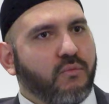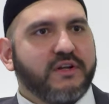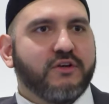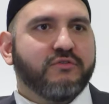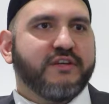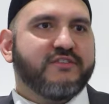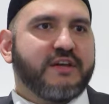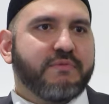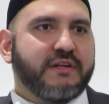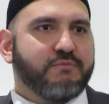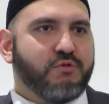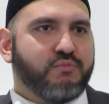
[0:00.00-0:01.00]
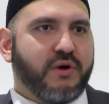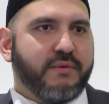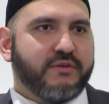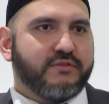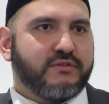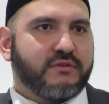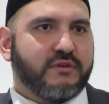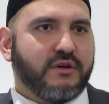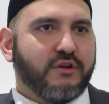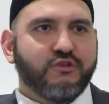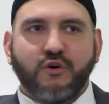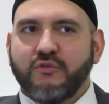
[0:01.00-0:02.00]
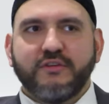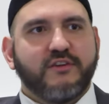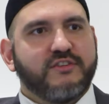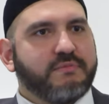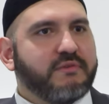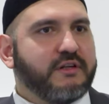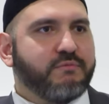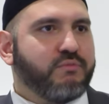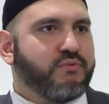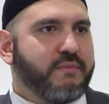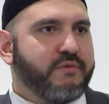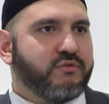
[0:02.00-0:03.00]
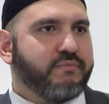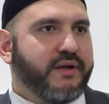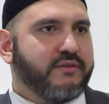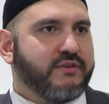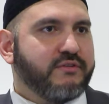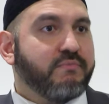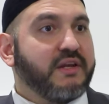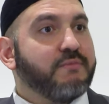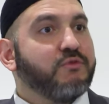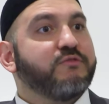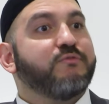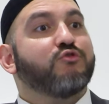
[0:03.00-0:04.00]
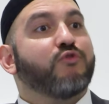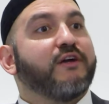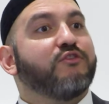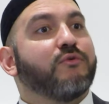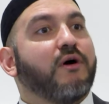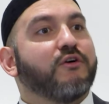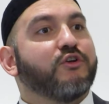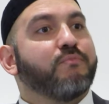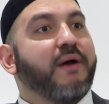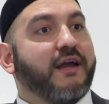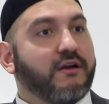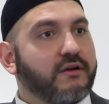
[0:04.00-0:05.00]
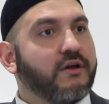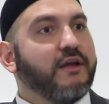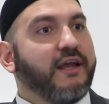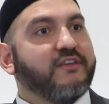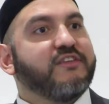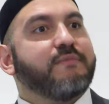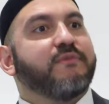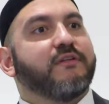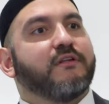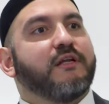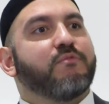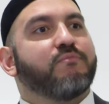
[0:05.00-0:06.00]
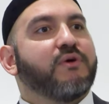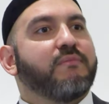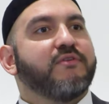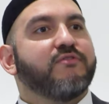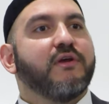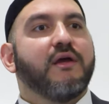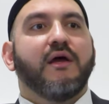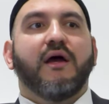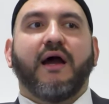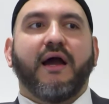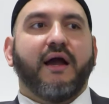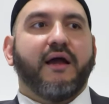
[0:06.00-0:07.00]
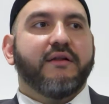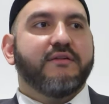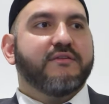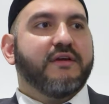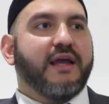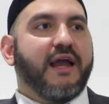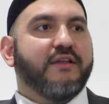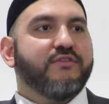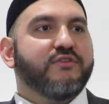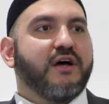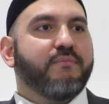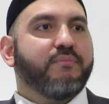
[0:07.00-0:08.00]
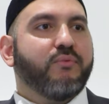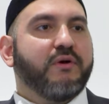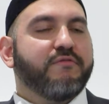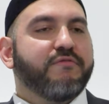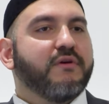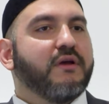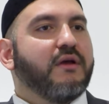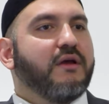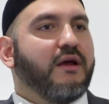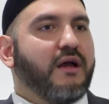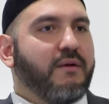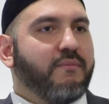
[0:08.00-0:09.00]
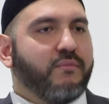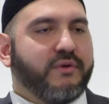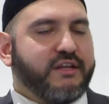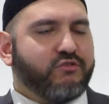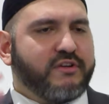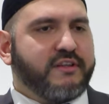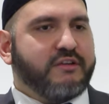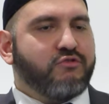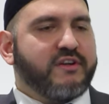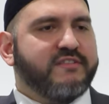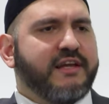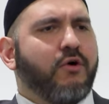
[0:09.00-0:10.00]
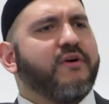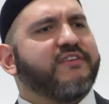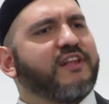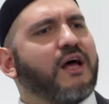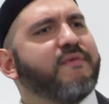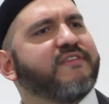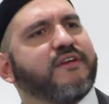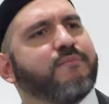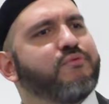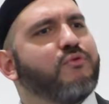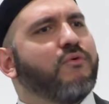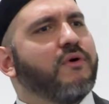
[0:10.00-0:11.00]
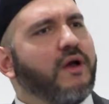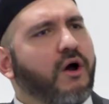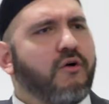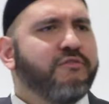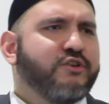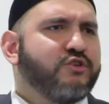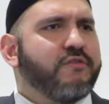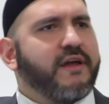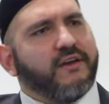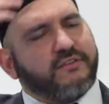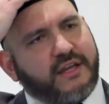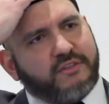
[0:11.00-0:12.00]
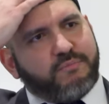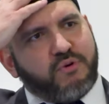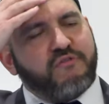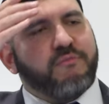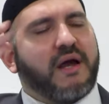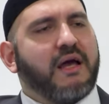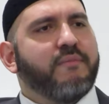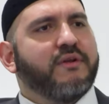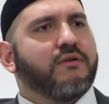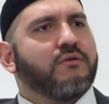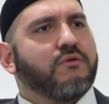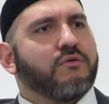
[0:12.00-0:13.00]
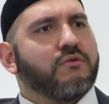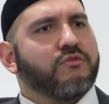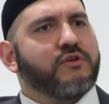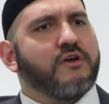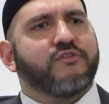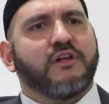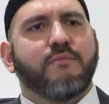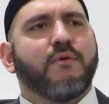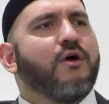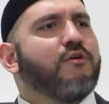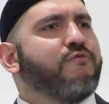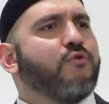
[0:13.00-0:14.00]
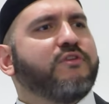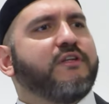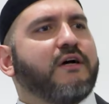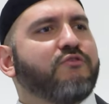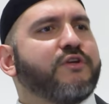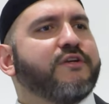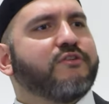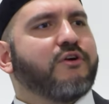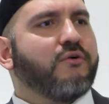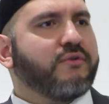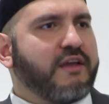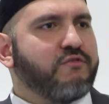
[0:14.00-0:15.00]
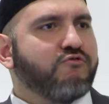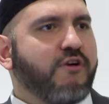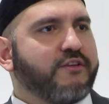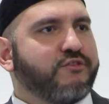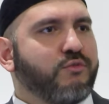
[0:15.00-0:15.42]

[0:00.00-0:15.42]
We don't accept the liberal premise don't accept the liberal premise or basis. Many Muslims try to argue back accepting the liberal premise, and it ends up with um, when they try, they try to say, oh, Islam is liberal. Oh, did you know that, that the Prophet Muhammad, 1400 years ago, gave rights